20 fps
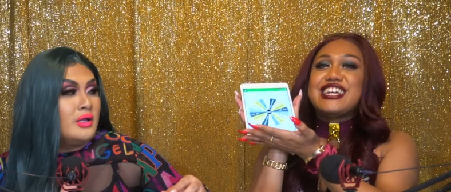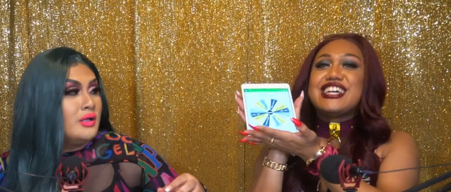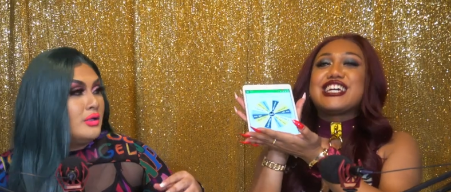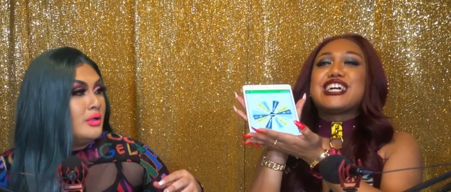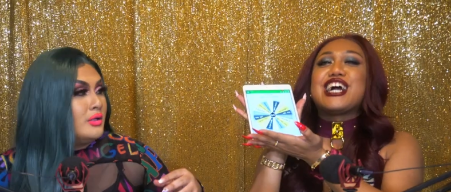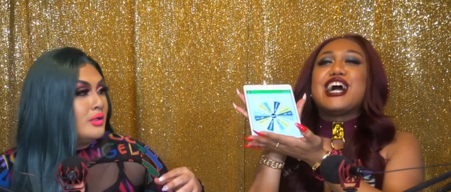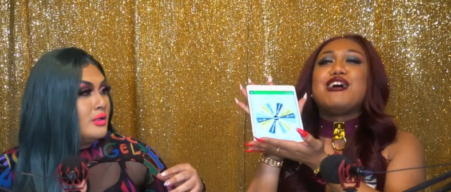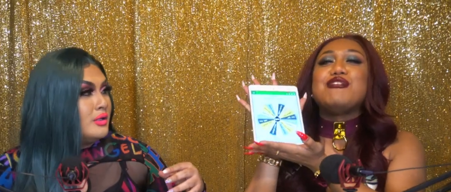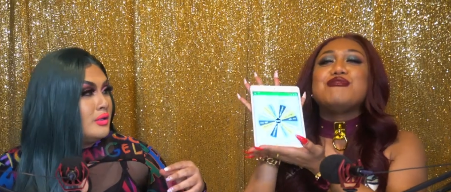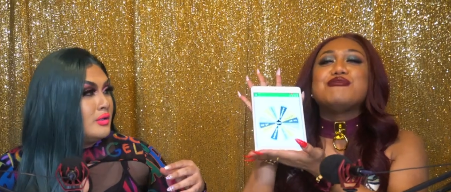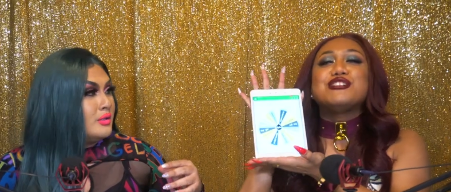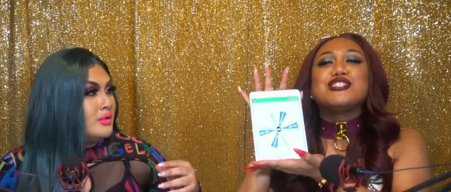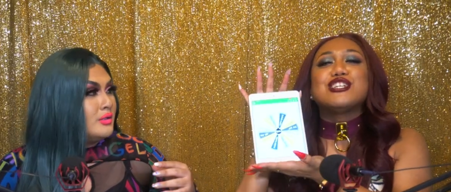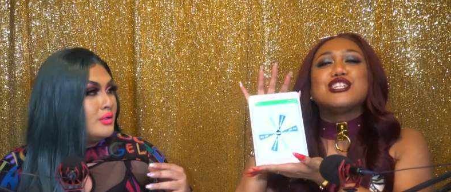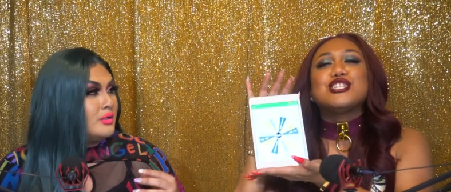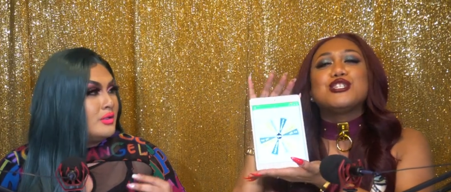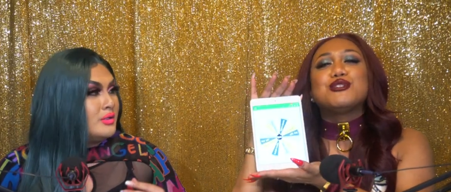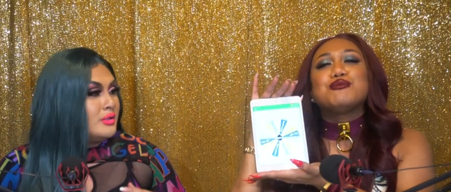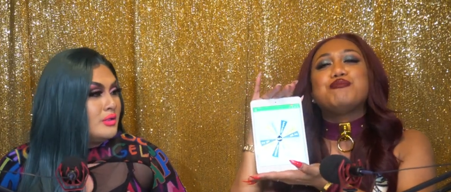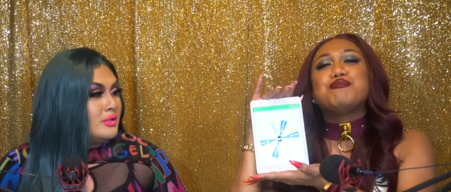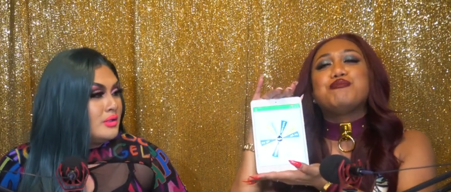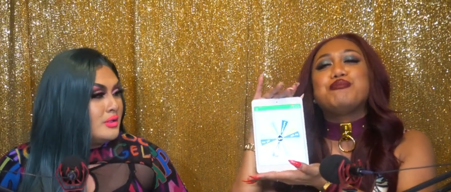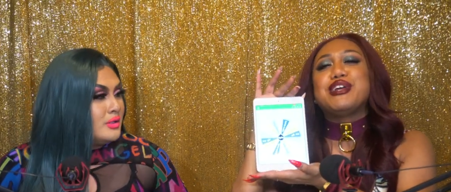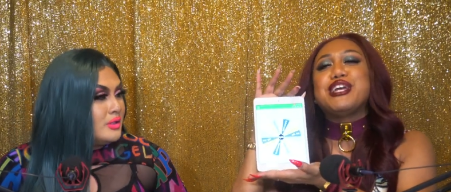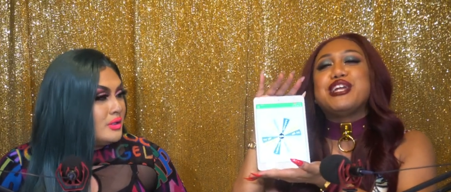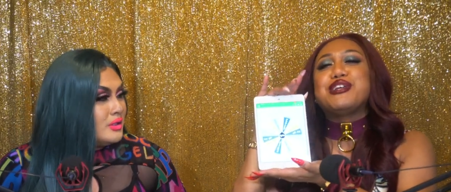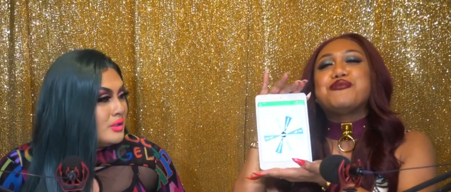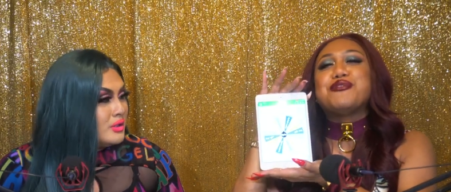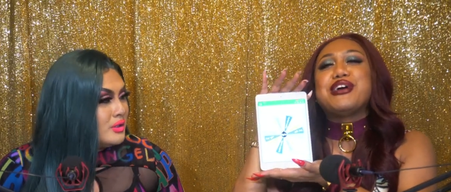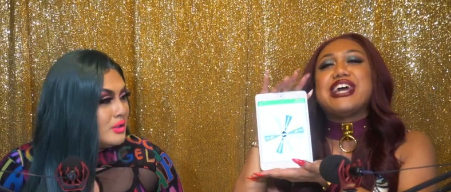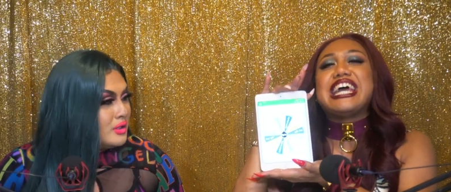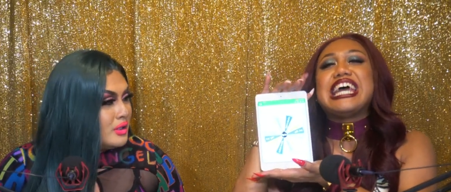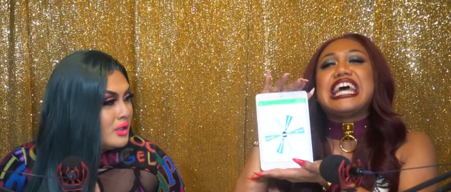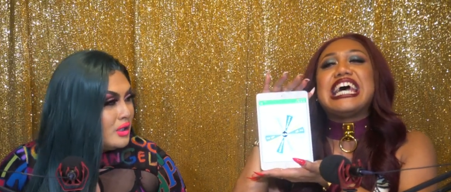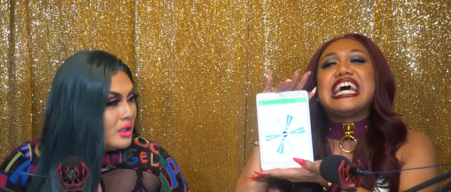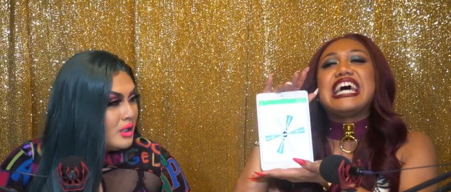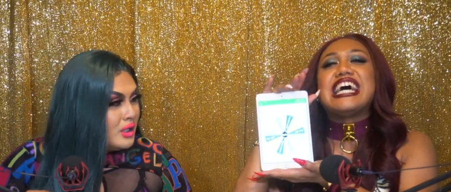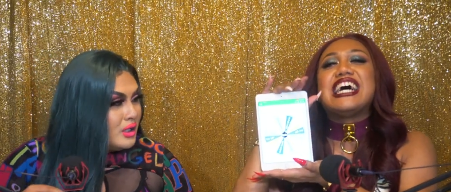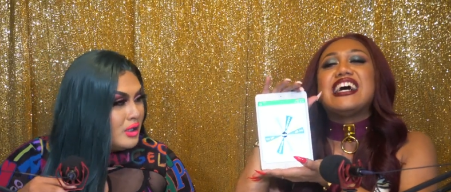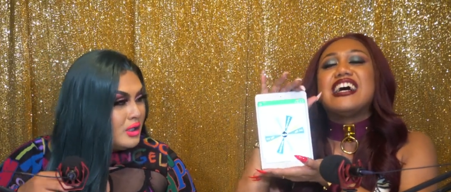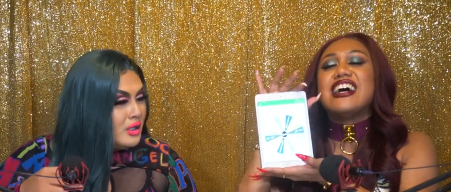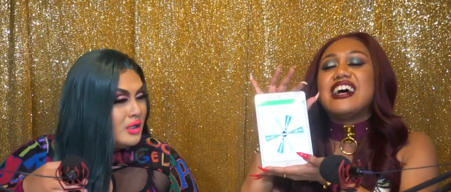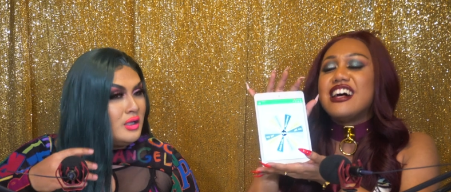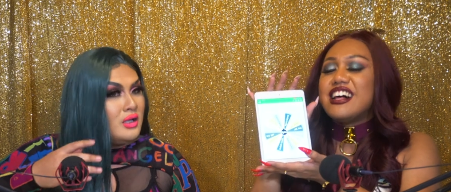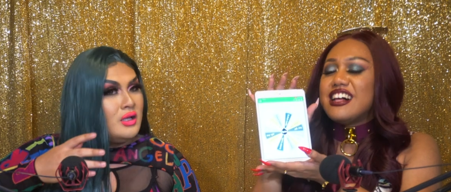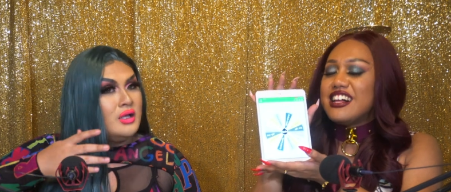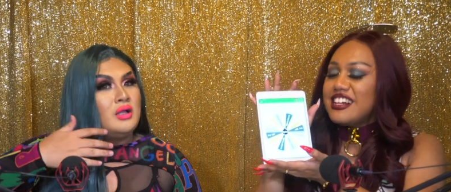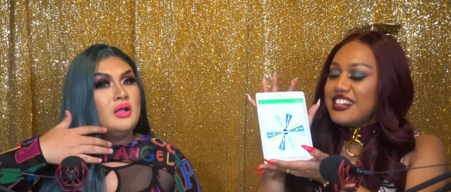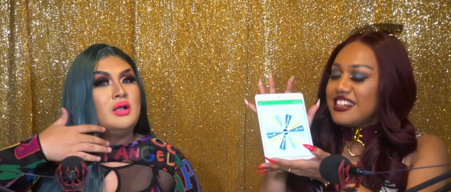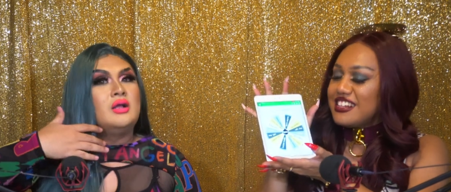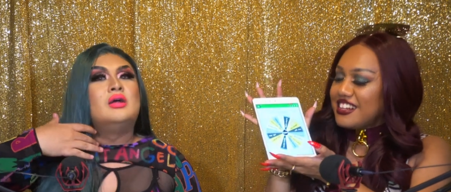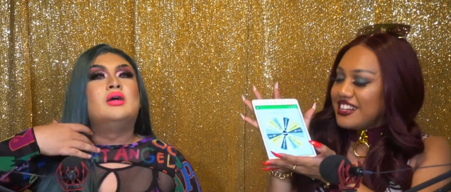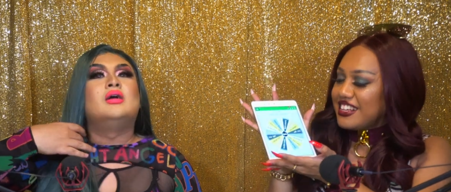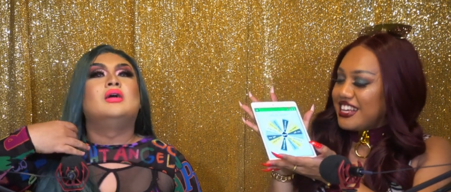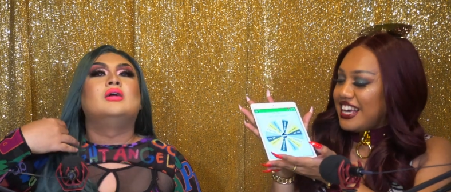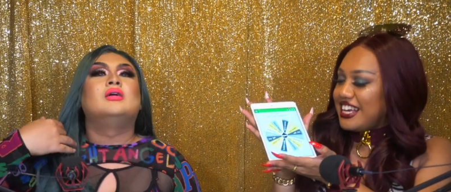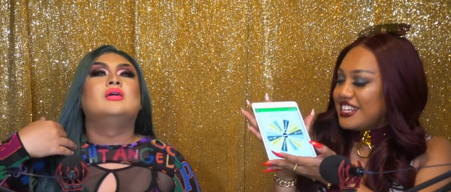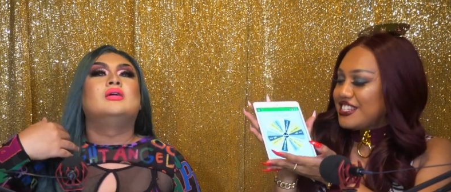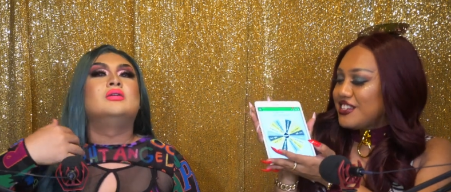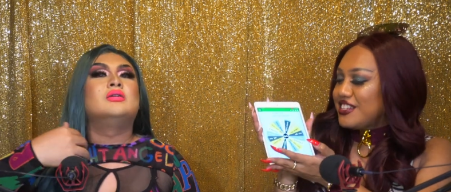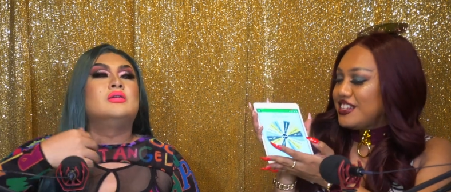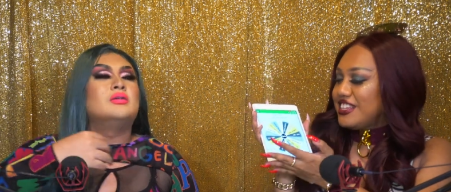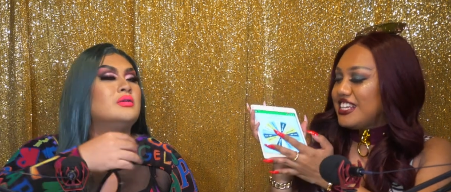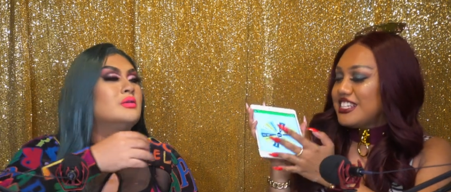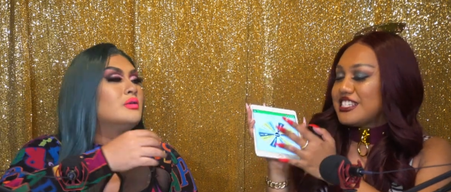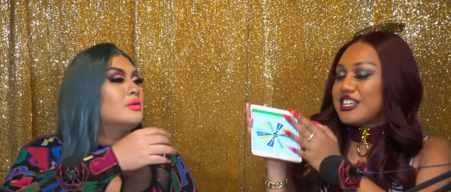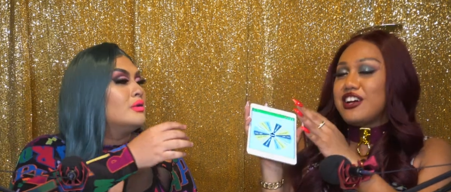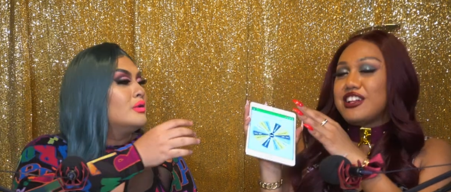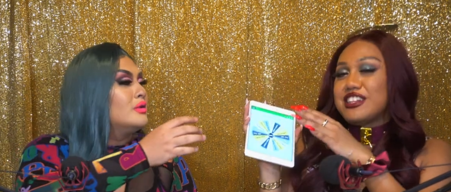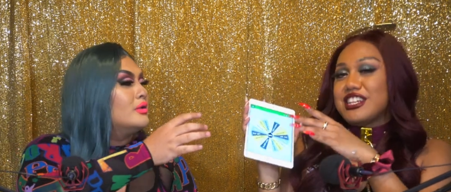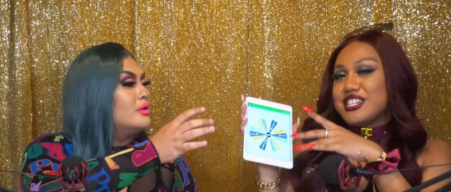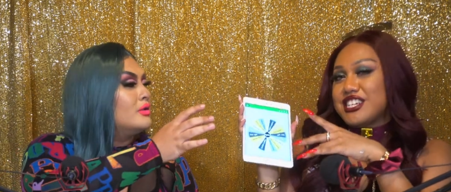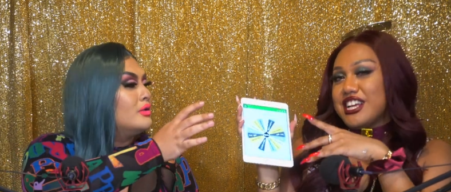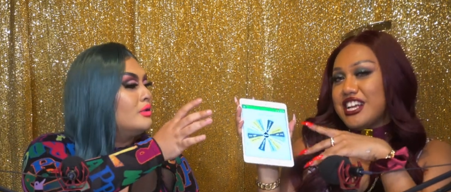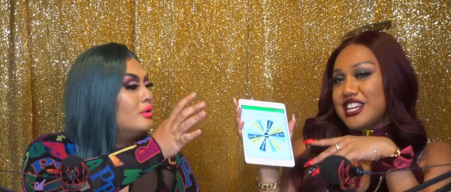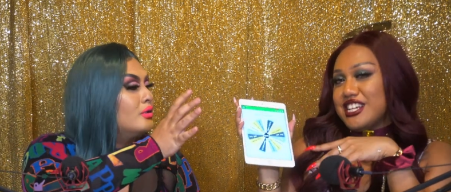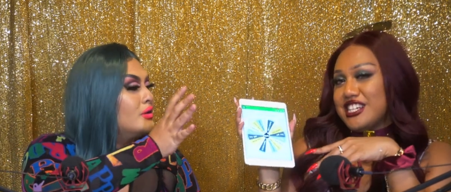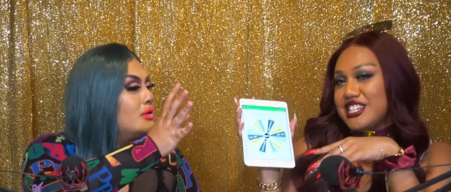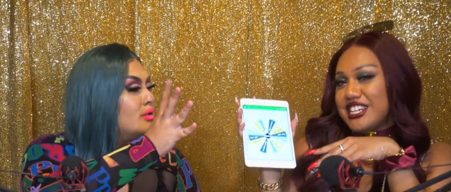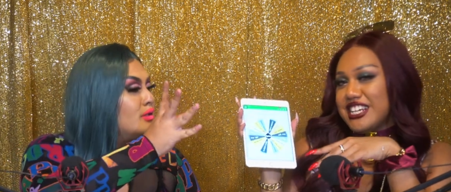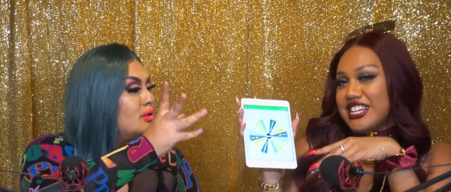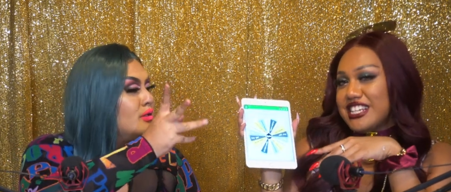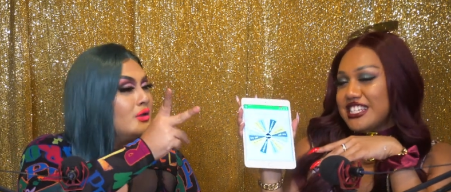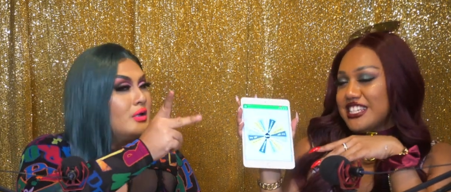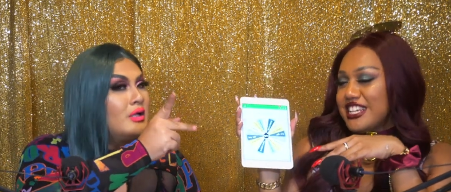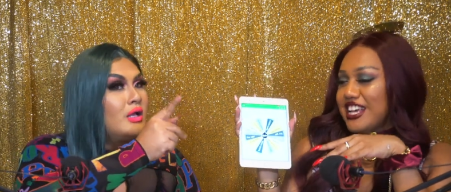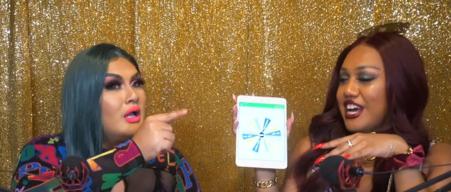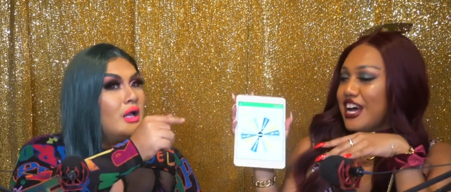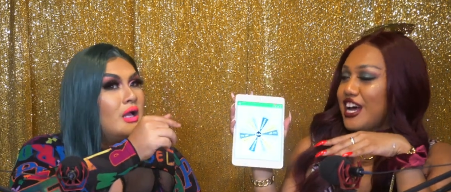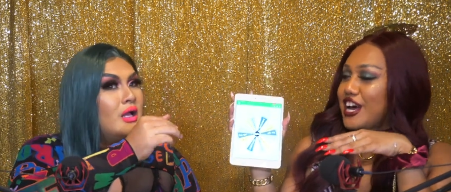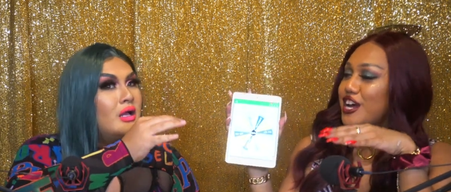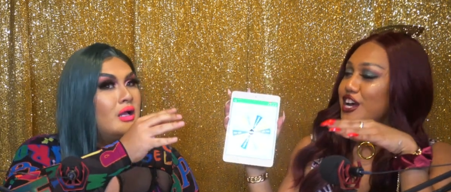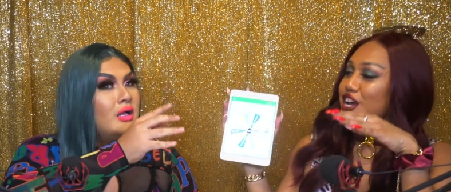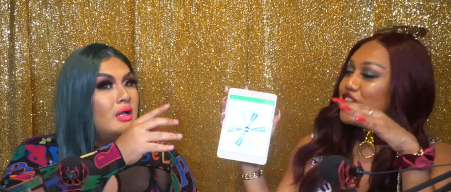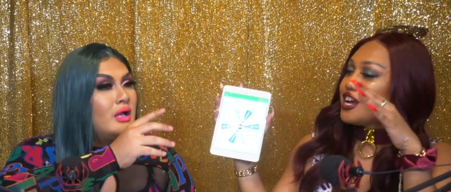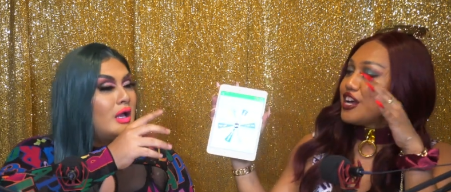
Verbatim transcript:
Speaker 1: here comes the spin wheel. Okay, so these are all the challenges. Uh,